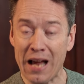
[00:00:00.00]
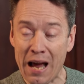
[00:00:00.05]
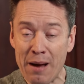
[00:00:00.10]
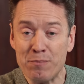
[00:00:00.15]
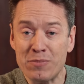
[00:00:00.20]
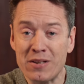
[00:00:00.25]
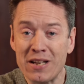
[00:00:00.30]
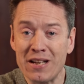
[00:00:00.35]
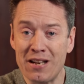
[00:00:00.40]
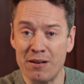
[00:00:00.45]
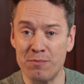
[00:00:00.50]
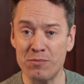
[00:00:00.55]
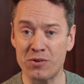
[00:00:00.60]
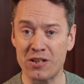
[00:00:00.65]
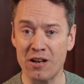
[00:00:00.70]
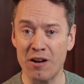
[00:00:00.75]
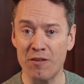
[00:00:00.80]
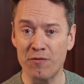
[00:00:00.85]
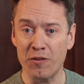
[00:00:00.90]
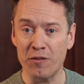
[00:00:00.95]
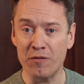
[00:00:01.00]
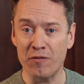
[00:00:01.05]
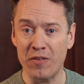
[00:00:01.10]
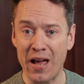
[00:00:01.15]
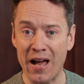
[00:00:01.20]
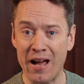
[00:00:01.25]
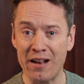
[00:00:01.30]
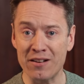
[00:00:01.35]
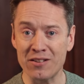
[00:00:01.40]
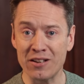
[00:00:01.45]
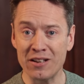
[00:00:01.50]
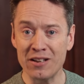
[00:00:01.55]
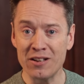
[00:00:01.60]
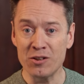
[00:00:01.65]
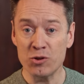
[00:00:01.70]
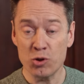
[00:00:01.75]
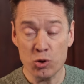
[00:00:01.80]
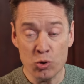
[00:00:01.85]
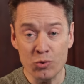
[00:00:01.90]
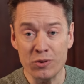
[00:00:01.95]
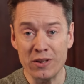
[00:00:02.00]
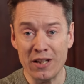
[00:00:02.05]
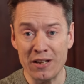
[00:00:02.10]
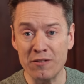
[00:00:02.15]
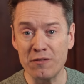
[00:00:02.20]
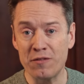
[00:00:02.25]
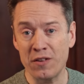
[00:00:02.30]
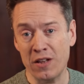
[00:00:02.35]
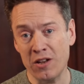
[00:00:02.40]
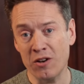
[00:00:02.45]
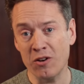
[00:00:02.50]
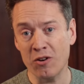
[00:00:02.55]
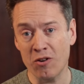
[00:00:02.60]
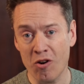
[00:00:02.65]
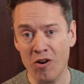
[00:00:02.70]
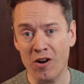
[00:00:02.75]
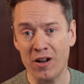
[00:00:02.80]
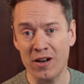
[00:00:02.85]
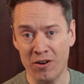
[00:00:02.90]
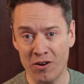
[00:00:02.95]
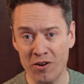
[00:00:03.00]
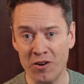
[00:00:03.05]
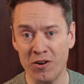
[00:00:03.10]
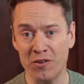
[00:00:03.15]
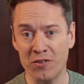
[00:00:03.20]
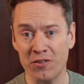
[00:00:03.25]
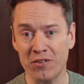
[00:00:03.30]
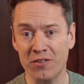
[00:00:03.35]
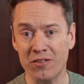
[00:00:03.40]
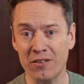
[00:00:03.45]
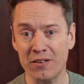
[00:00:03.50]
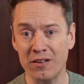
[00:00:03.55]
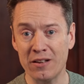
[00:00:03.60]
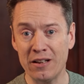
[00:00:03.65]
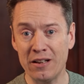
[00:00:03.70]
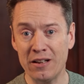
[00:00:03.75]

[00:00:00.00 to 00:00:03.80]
emptied himself of that to live here on earth.